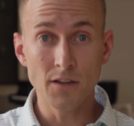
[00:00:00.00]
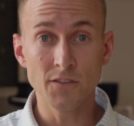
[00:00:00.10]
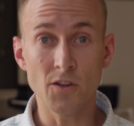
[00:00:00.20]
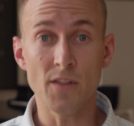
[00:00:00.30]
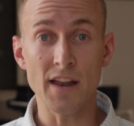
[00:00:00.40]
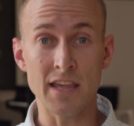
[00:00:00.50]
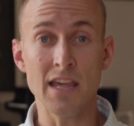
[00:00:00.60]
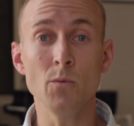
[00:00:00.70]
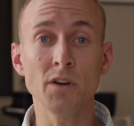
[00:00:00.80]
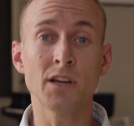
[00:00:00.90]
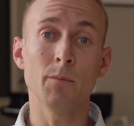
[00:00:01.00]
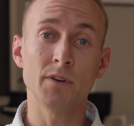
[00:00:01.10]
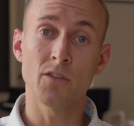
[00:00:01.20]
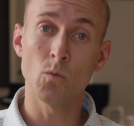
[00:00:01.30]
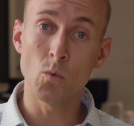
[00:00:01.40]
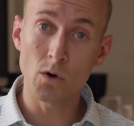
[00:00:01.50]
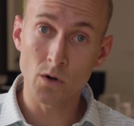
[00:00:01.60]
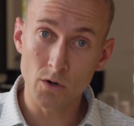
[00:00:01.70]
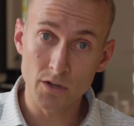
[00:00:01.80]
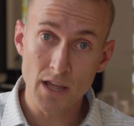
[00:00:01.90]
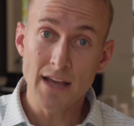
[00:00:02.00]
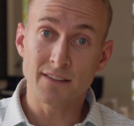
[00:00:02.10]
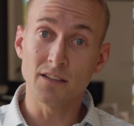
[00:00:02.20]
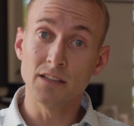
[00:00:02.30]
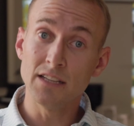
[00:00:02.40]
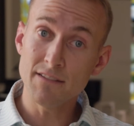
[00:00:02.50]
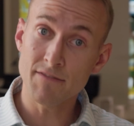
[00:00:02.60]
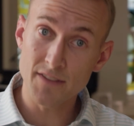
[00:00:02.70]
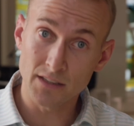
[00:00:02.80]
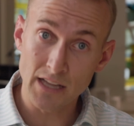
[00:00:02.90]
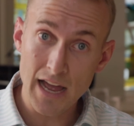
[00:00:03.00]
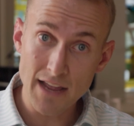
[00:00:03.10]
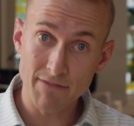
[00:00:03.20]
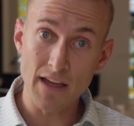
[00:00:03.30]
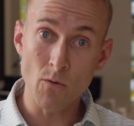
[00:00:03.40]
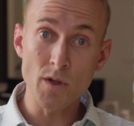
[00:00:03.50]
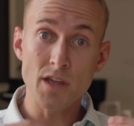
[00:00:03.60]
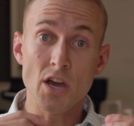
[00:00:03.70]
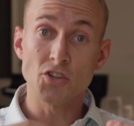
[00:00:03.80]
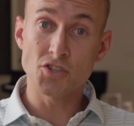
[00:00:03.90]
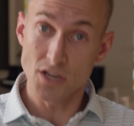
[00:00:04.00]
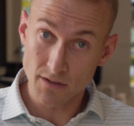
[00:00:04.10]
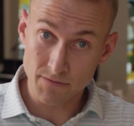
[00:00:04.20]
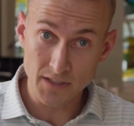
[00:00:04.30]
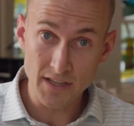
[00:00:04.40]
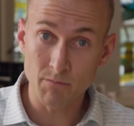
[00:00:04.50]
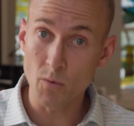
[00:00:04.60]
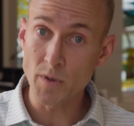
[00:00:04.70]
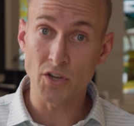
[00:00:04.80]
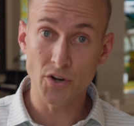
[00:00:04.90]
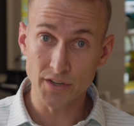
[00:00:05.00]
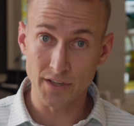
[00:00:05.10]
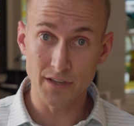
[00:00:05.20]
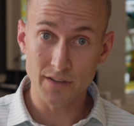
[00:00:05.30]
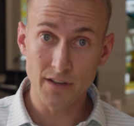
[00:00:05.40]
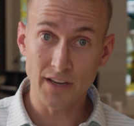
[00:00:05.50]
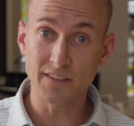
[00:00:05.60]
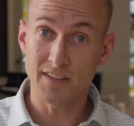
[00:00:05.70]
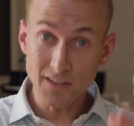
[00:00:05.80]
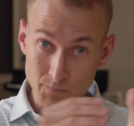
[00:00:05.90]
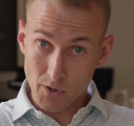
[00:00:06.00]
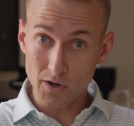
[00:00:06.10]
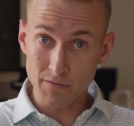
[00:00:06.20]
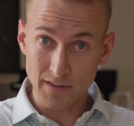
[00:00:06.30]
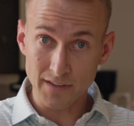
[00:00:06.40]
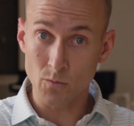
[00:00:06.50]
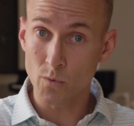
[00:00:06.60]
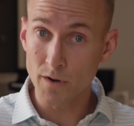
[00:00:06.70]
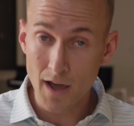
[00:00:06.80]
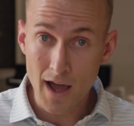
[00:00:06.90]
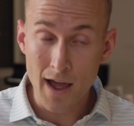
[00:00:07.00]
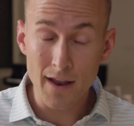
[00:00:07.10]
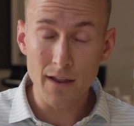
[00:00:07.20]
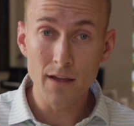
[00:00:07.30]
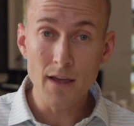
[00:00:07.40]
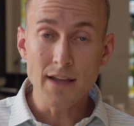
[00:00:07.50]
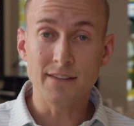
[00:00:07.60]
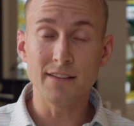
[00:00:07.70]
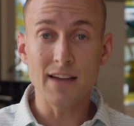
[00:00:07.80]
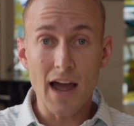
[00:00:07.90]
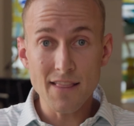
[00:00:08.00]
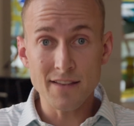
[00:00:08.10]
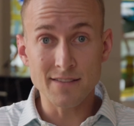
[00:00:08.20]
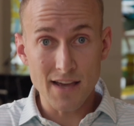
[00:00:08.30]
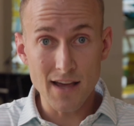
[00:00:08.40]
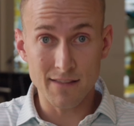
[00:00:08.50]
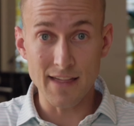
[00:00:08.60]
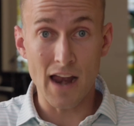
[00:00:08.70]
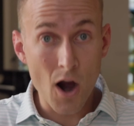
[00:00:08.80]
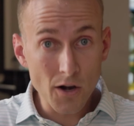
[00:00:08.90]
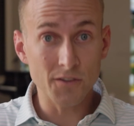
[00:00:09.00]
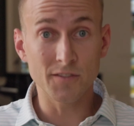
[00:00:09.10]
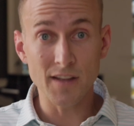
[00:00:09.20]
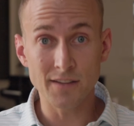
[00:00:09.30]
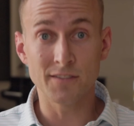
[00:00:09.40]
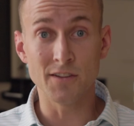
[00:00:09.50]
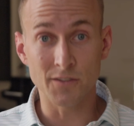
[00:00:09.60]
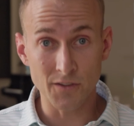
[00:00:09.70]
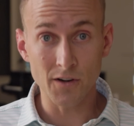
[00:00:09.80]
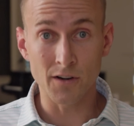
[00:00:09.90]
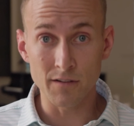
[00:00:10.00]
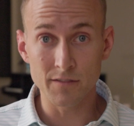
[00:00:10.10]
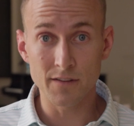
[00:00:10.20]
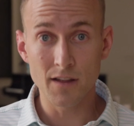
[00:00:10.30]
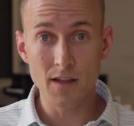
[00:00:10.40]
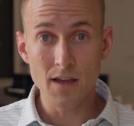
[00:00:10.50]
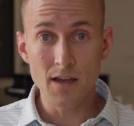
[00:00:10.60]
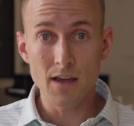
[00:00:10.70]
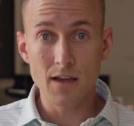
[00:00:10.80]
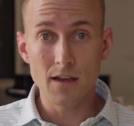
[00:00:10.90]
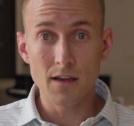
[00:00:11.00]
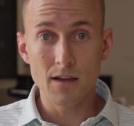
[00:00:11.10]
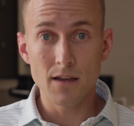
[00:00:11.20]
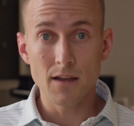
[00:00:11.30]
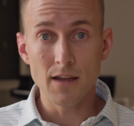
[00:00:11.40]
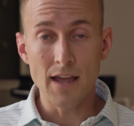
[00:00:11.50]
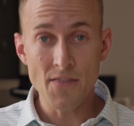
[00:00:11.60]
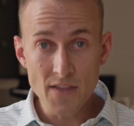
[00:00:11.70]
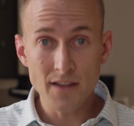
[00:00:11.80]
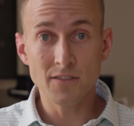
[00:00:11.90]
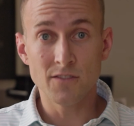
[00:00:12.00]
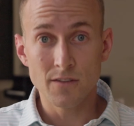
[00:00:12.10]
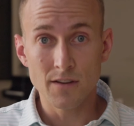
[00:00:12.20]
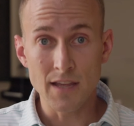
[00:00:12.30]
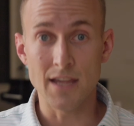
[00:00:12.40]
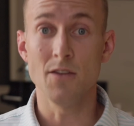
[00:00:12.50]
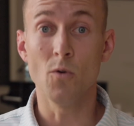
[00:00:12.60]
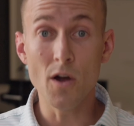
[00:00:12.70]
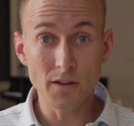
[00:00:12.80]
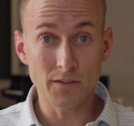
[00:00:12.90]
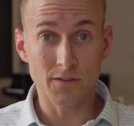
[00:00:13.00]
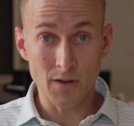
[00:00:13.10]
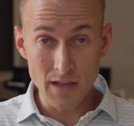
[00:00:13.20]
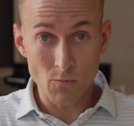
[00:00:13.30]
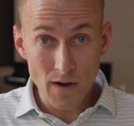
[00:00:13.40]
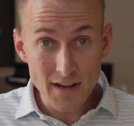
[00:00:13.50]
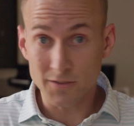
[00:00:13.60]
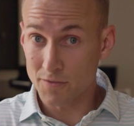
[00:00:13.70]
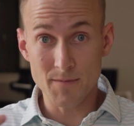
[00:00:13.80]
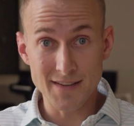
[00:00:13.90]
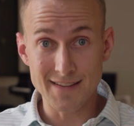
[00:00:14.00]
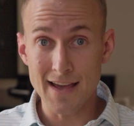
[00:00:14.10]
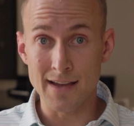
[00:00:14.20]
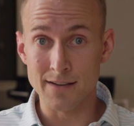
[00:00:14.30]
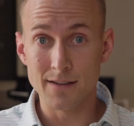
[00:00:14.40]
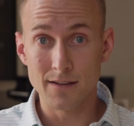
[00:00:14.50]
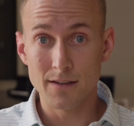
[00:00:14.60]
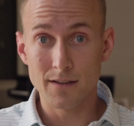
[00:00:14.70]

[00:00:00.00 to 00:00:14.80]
so that he would come into the world to live the life that we should have lived, but we couldn't, because he's perfect and we're not, to die the death that our sins deserved, and then he rose, he raised from the dead.